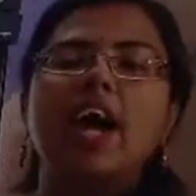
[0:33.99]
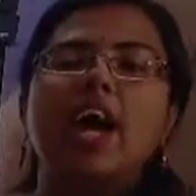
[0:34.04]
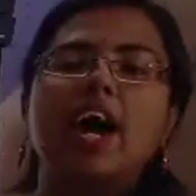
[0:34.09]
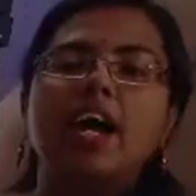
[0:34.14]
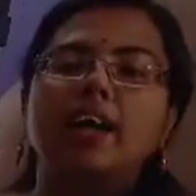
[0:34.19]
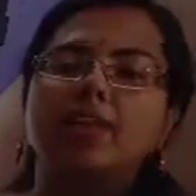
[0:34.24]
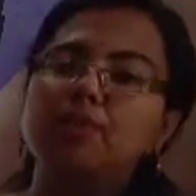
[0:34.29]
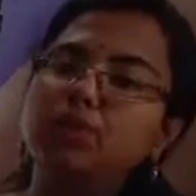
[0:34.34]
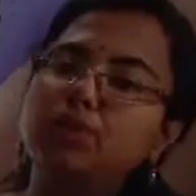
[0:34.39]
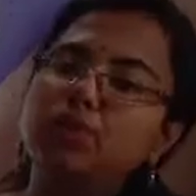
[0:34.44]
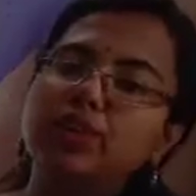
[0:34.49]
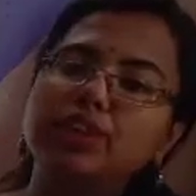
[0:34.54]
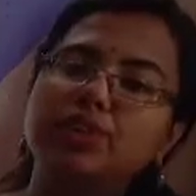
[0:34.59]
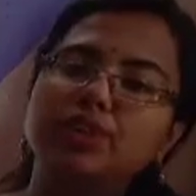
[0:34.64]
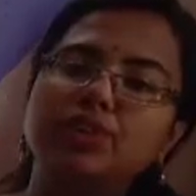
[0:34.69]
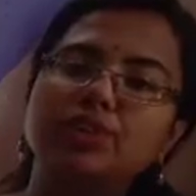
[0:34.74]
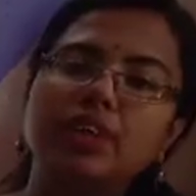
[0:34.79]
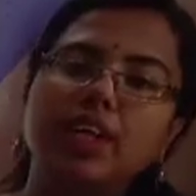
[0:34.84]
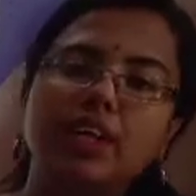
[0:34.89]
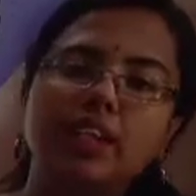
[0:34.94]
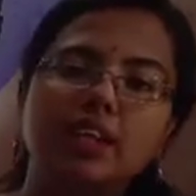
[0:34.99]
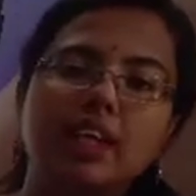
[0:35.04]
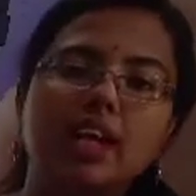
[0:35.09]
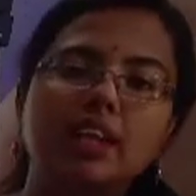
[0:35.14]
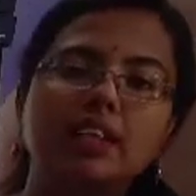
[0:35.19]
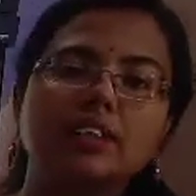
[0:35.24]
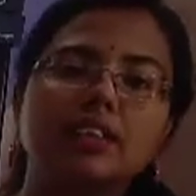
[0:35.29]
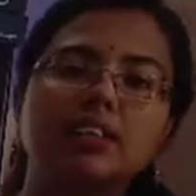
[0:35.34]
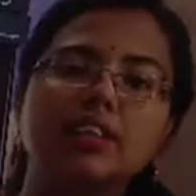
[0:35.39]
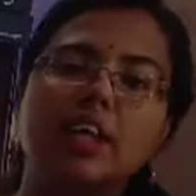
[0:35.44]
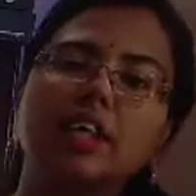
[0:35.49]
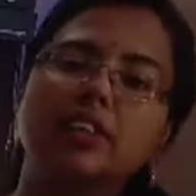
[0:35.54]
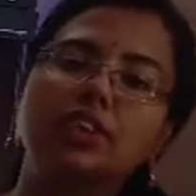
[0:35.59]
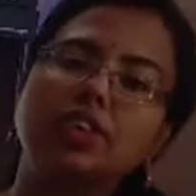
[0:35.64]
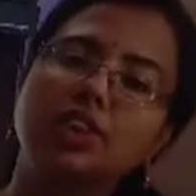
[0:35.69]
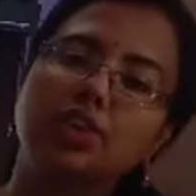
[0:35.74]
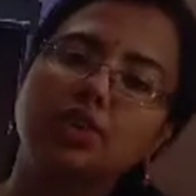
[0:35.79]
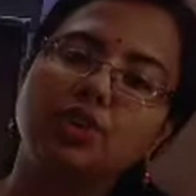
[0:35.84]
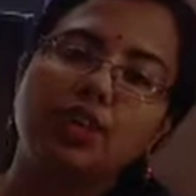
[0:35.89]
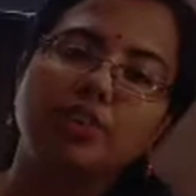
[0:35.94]
I am going to conduct the
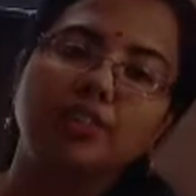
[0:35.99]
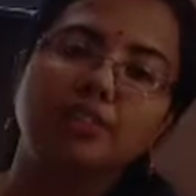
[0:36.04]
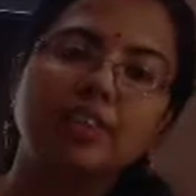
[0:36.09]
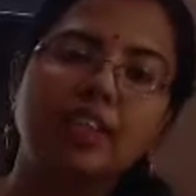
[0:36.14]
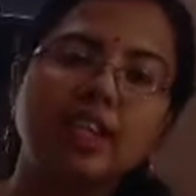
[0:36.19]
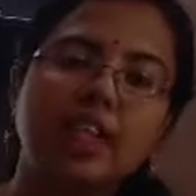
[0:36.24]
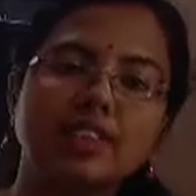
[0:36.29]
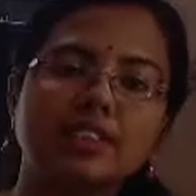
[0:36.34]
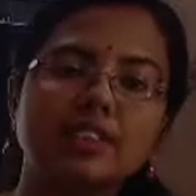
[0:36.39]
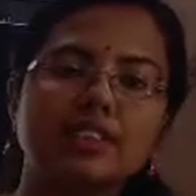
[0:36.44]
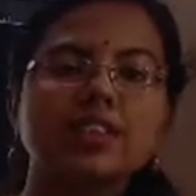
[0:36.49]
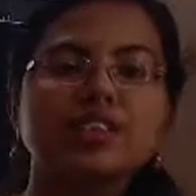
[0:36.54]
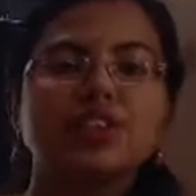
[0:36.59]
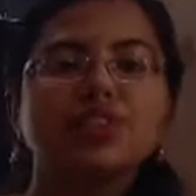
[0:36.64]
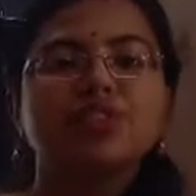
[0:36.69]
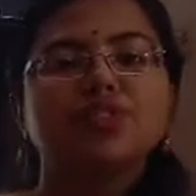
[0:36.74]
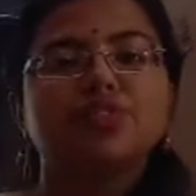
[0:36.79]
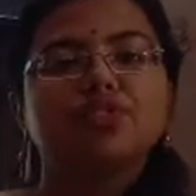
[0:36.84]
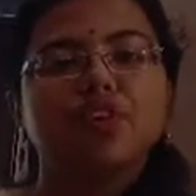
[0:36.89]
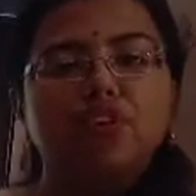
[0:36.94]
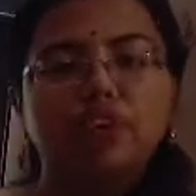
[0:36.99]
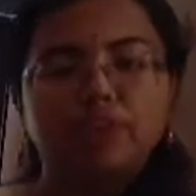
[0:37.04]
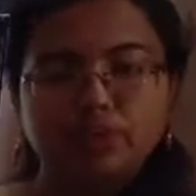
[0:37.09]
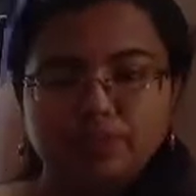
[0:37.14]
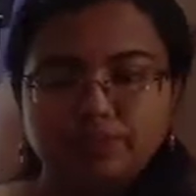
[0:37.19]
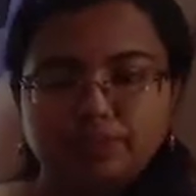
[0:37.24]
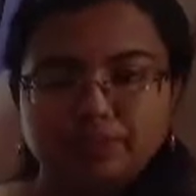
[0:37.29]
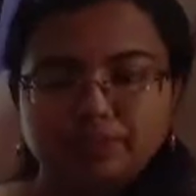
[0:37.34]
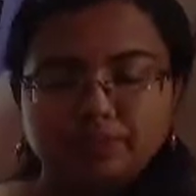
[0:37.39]
geography classes for you.